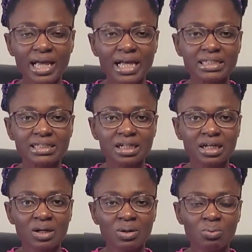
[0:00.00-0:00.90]
And
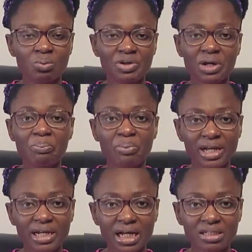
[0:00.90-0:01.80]
when you're
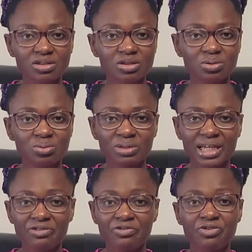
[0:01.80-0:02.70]
pregnant, you
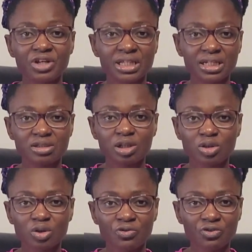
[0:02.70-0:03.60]
get free things,
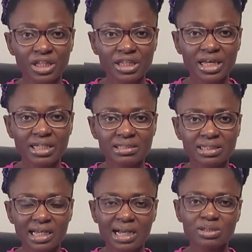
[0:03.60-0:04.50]
lots of free things.
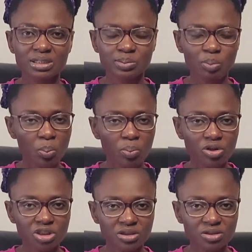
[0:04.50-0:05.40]
It comes in small
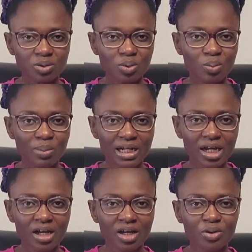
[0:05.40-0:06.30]
portions though, but
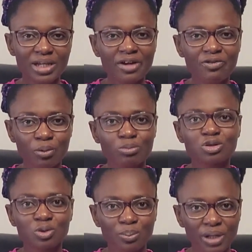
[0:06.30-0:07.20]
you get it from
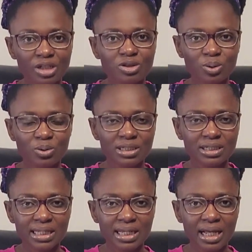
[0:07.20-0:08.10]
so many sources,
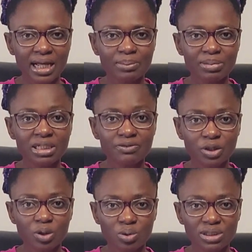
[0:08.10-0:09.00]
and I believe
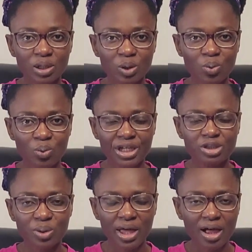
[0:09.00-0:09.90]
it goes a long way
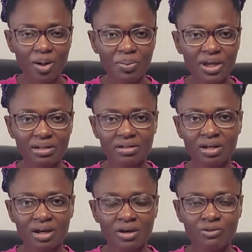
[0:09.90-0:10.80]
to help. And
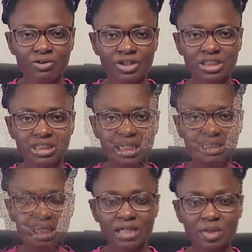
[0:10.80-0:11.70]
for instance,
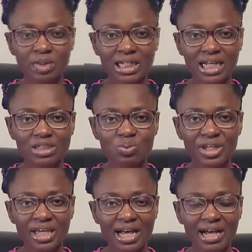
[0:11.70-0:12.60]
in Scotland,
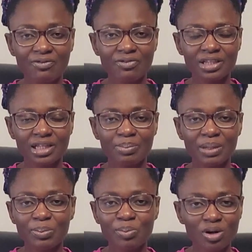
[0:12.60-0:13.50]
we have the
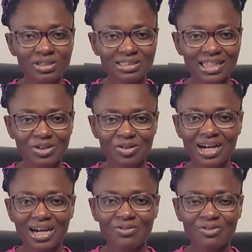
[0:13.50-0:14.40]
baby box that you
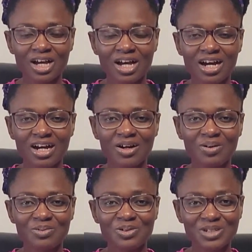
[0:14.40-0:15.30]
have
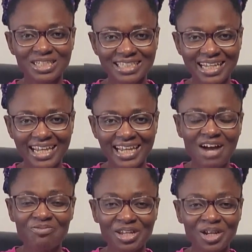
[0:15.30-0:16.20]
goodies in it.
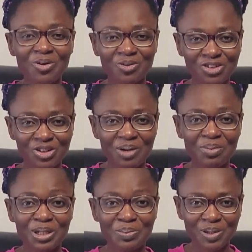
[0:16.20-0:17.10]
I made a whole video
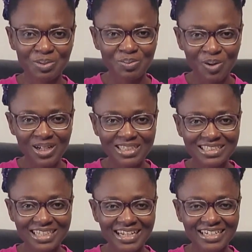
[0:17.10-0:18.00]
about the baby box,
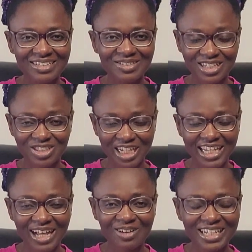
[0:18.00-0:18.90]
and you can check
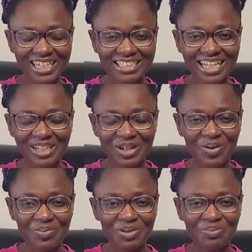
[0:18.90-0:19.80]
it out later in the
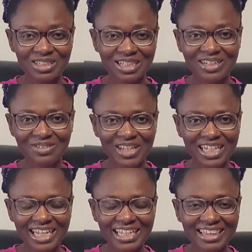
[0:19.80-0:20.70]
comment box. I'll leave the
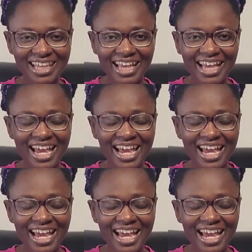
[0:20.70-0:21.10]
link there.